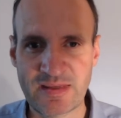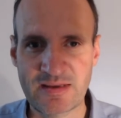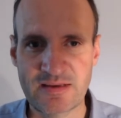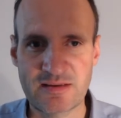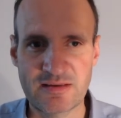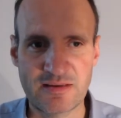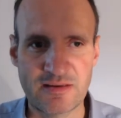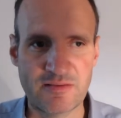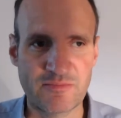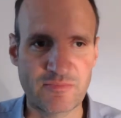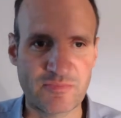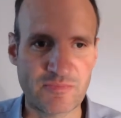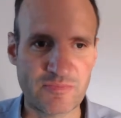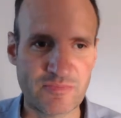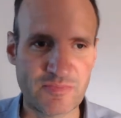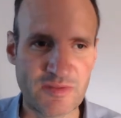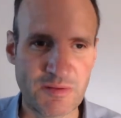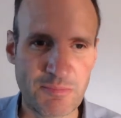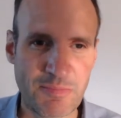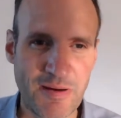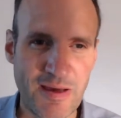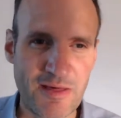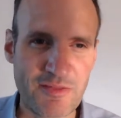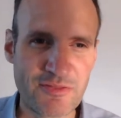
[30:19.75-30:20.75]
The
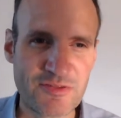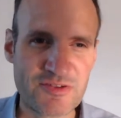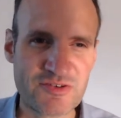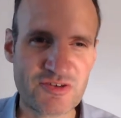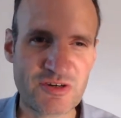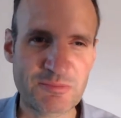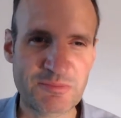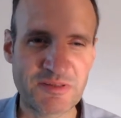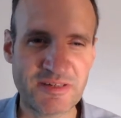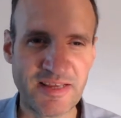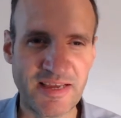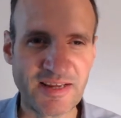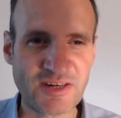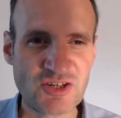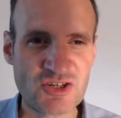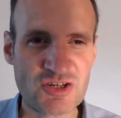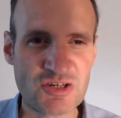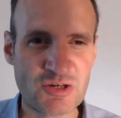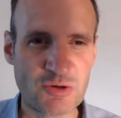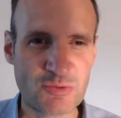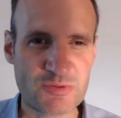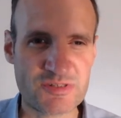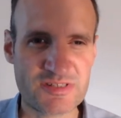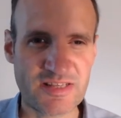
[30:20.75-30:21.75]
Python script in action
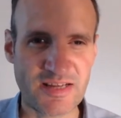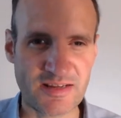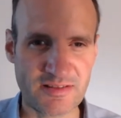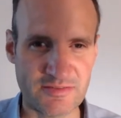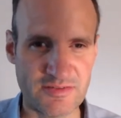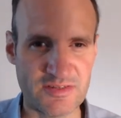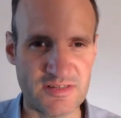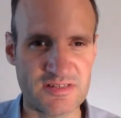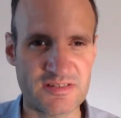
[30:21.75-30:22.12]
looks like this.